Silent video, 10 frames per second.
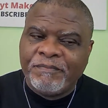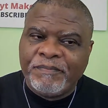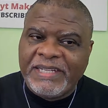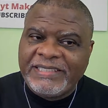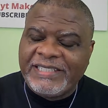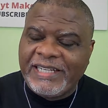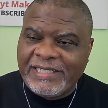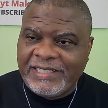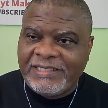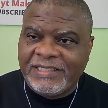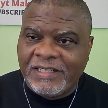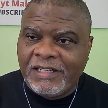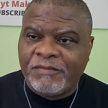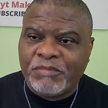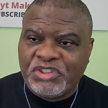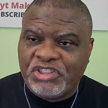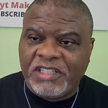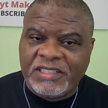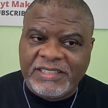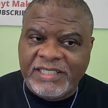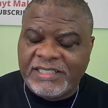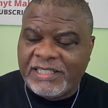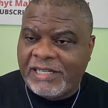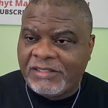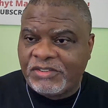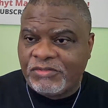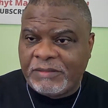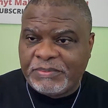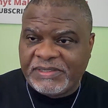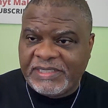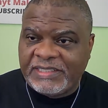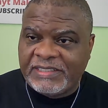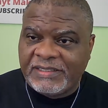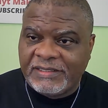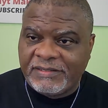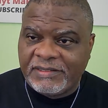maintaining a majority in the House of Representatives